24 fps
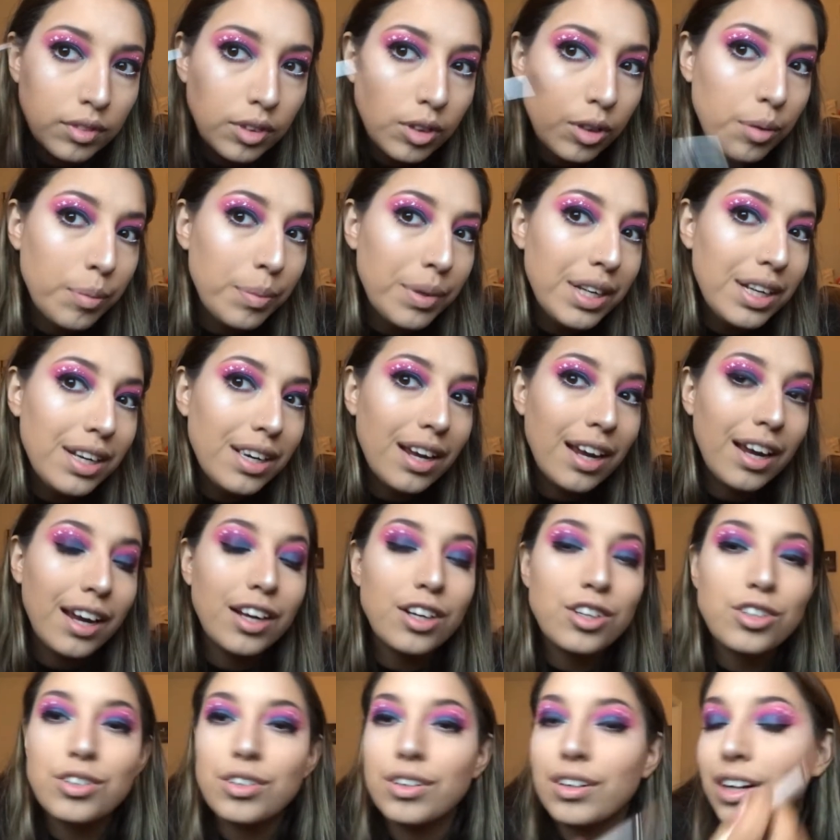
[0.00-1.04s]
We're being
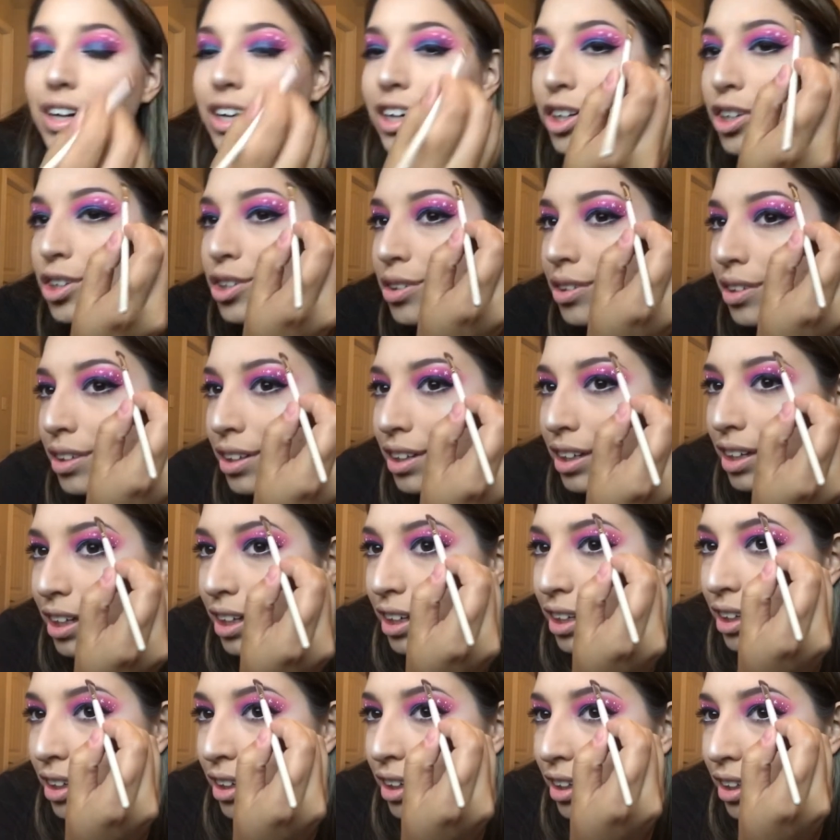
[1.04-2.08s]
extra
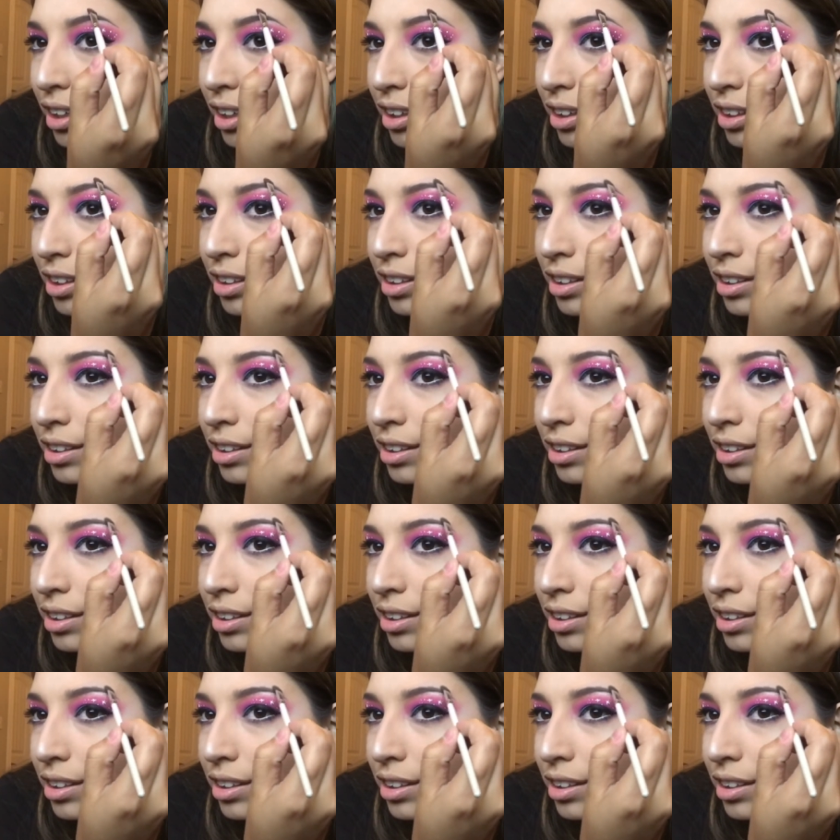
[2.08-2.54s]
today, guys.